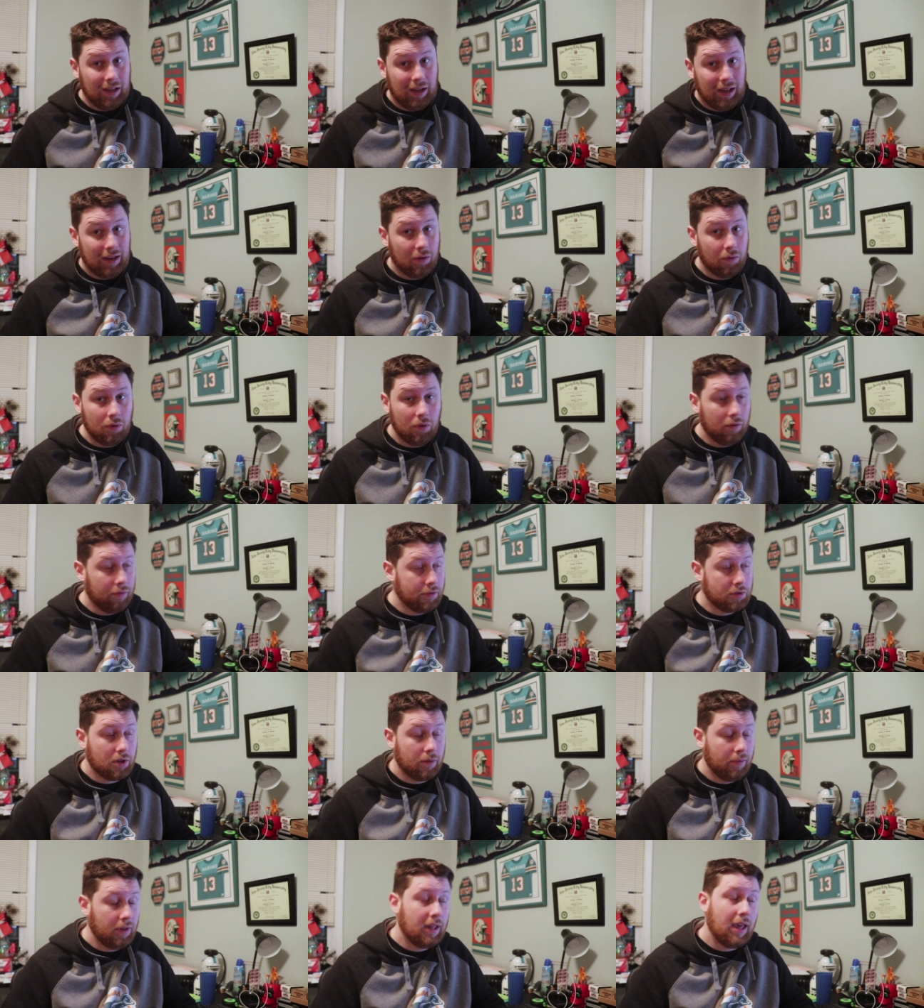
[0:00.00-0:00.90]
I don't know if
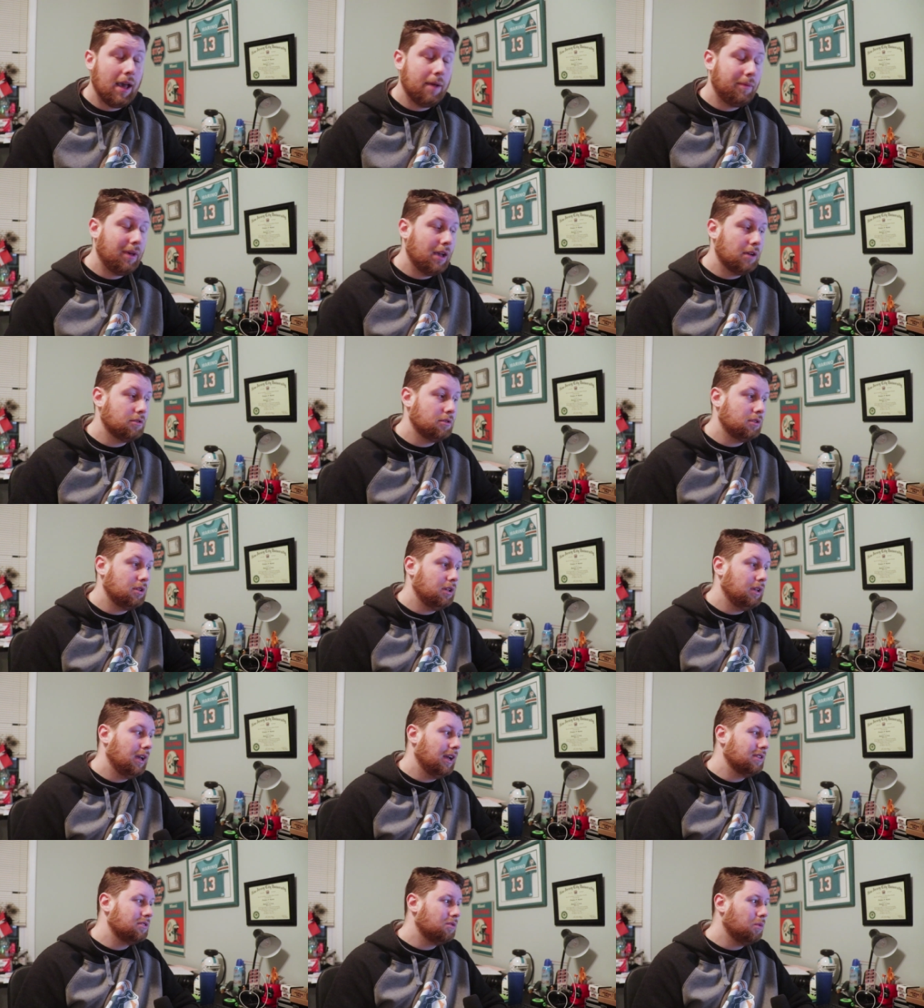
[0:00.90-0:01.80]
he's going to be cap
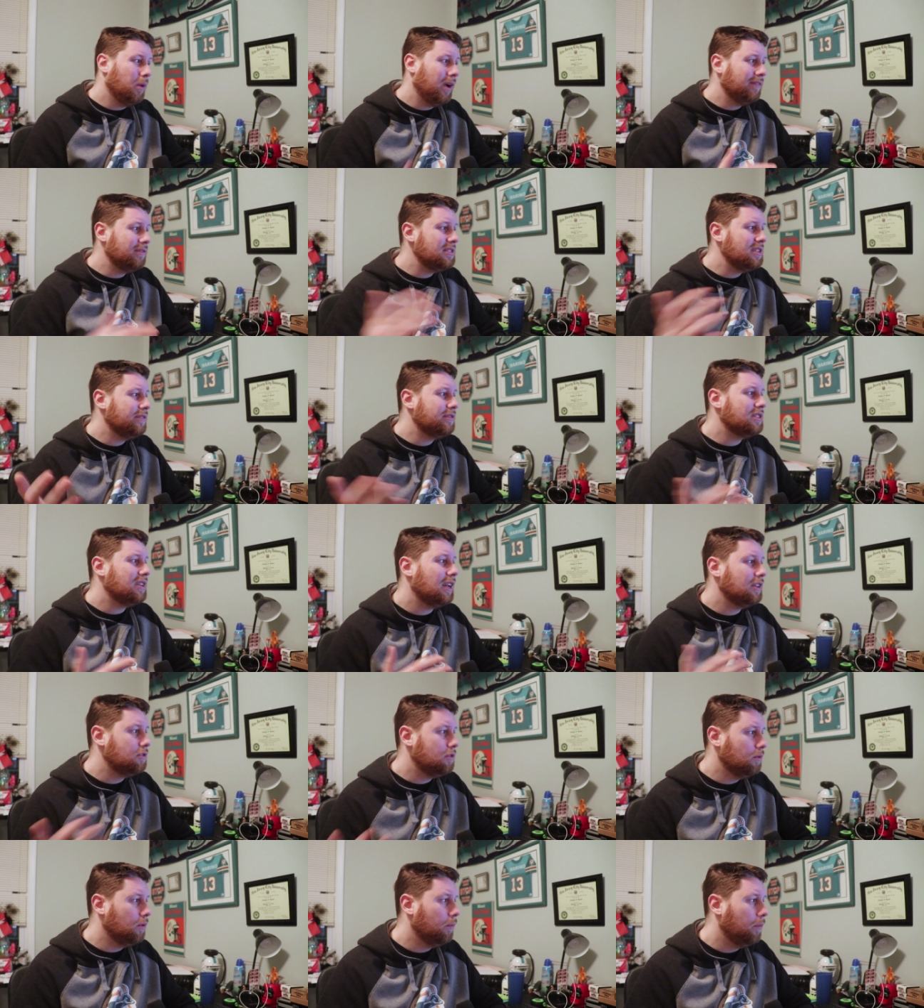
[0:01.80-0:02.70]
casualty yet. So wide receiver's
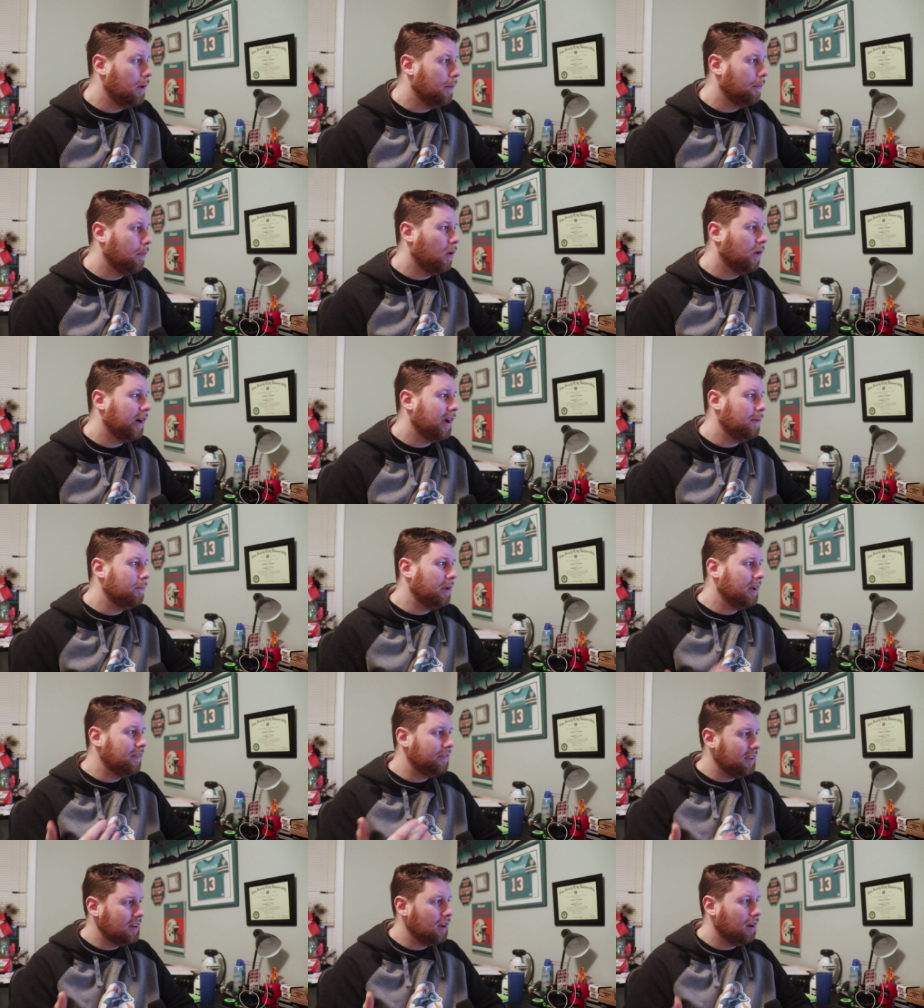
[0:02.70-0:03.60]
not too important,
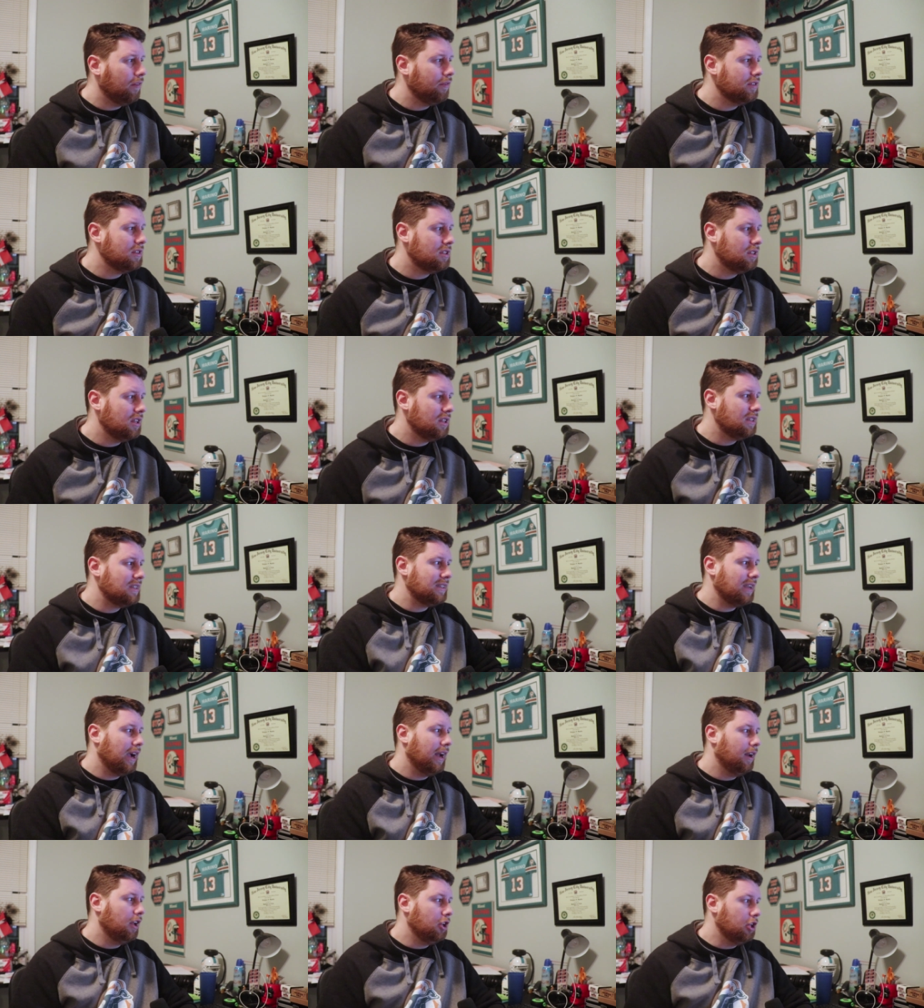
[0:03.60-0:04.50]
but if the Dolphins did
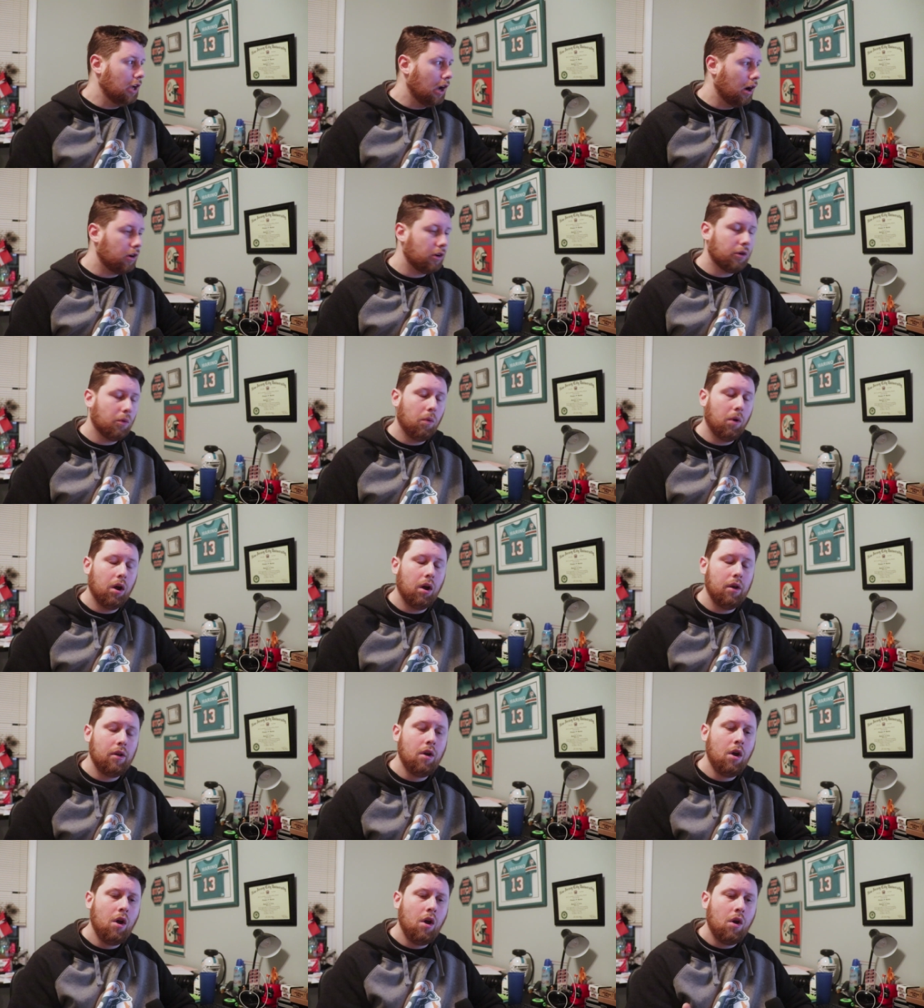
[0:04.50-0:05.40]
sign a younger
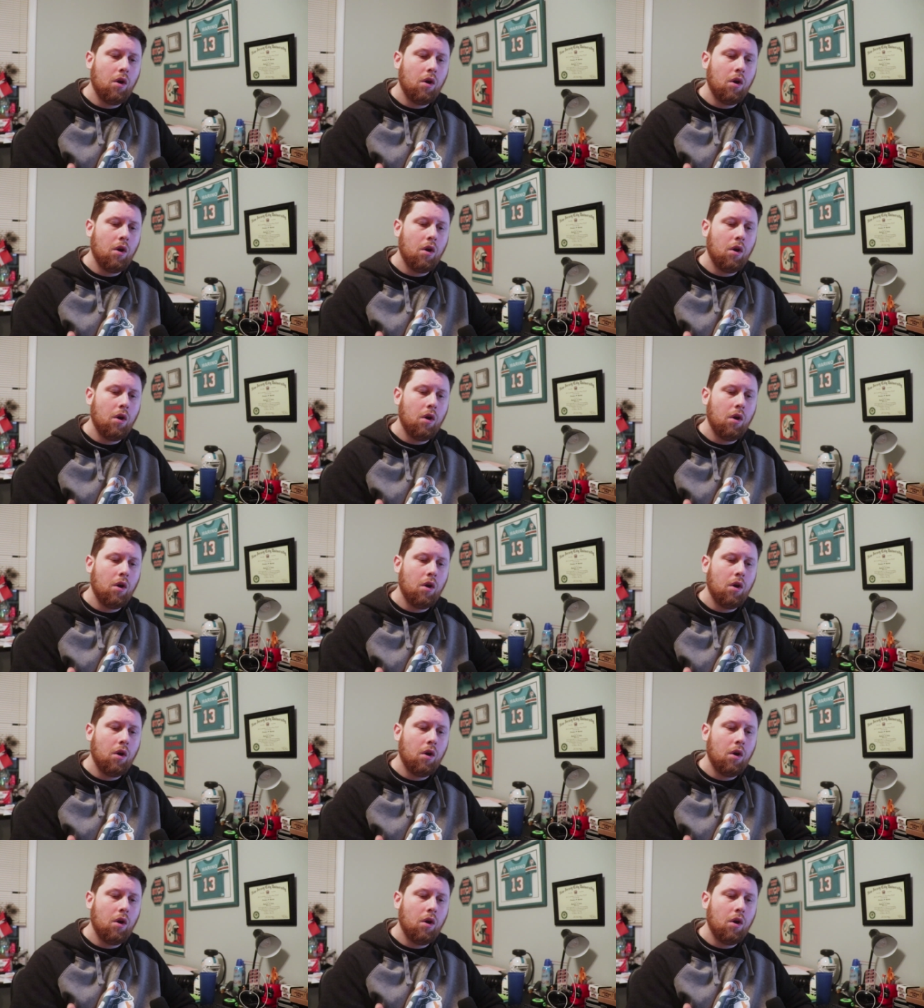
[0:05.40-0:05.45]
one,